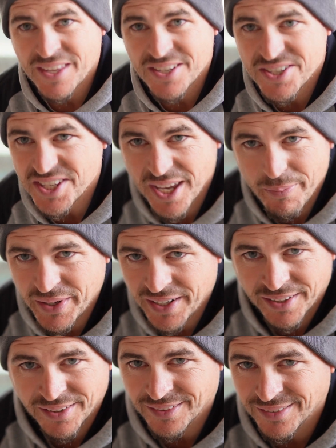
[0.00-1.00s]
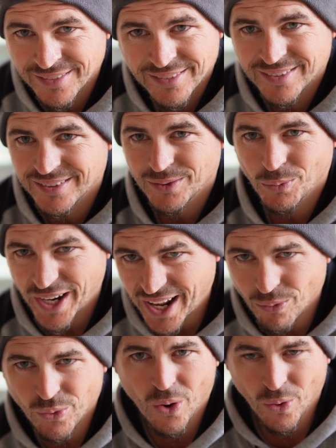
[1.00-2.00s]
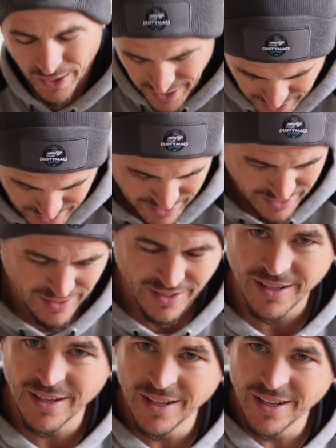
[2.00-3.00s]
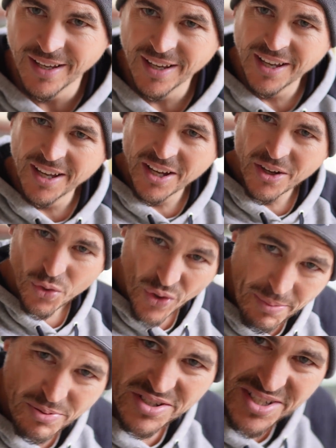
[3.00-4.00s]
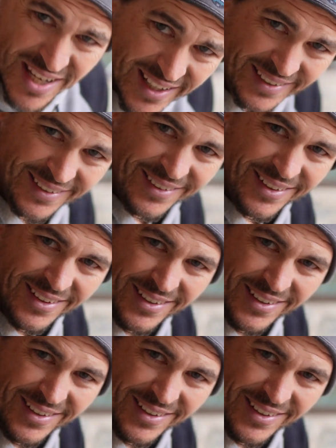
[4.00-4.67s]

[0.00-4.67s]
skipping, and we gotta roll in representing.